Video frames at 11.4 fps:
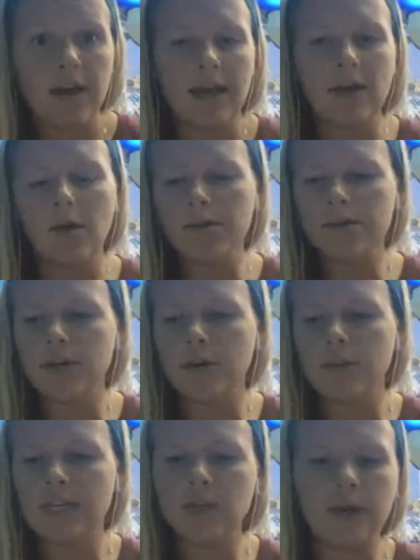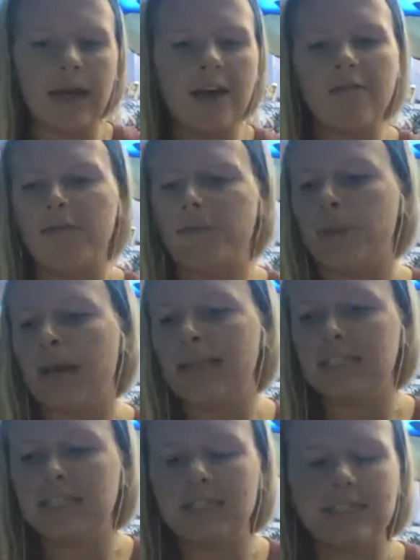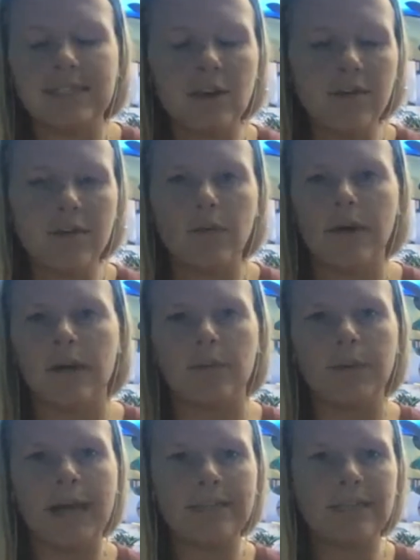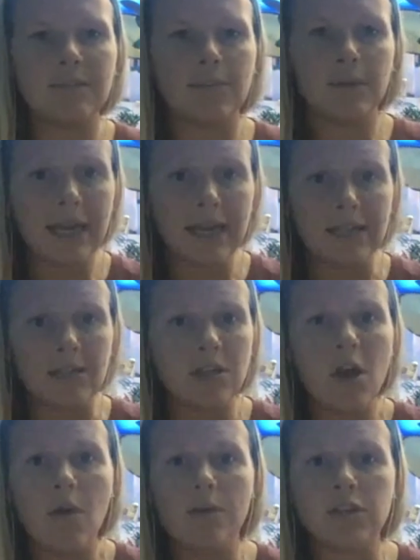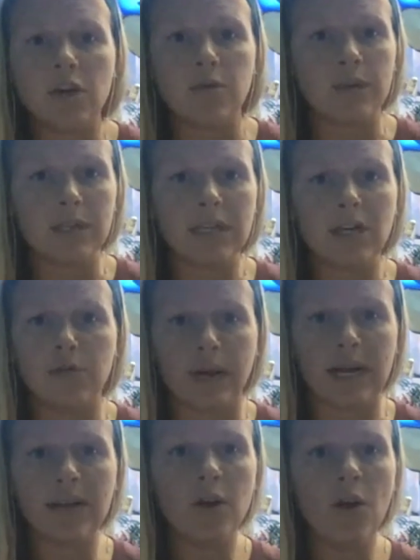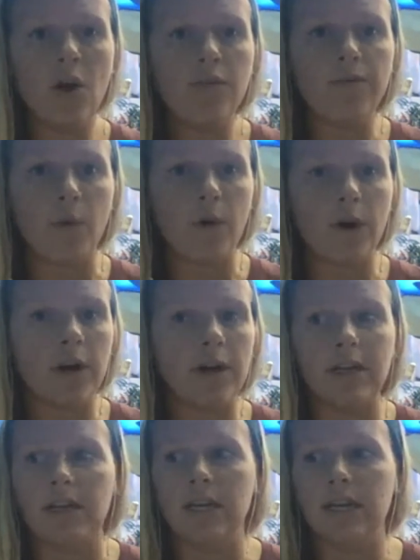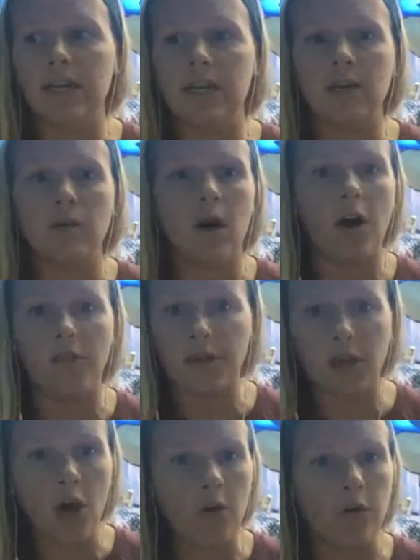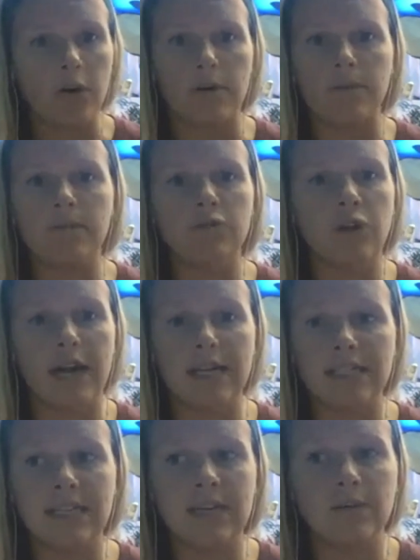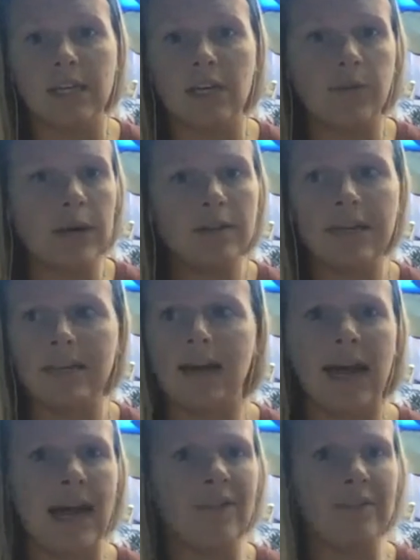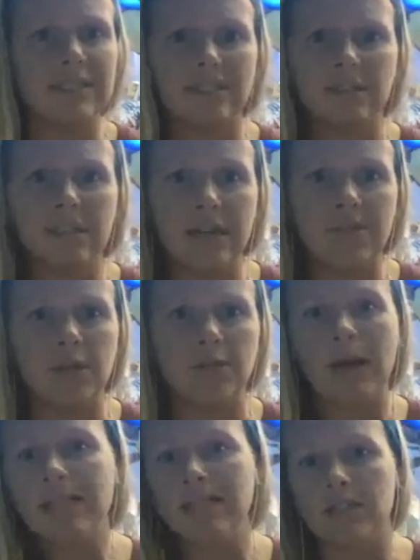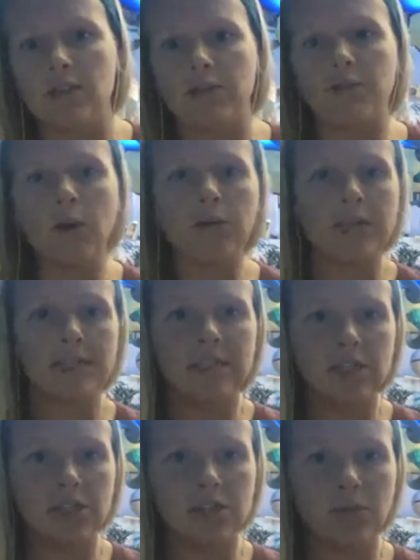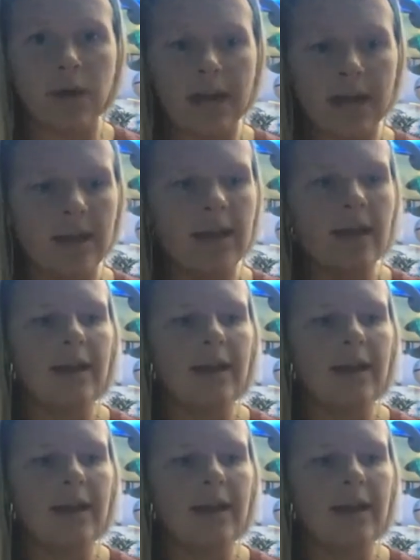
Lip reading: And also then you have plastic silverware and plastic plates, which are really great for eating on the go or trying to eat really quickly, not having to clean up your mess and to throw these dishes away.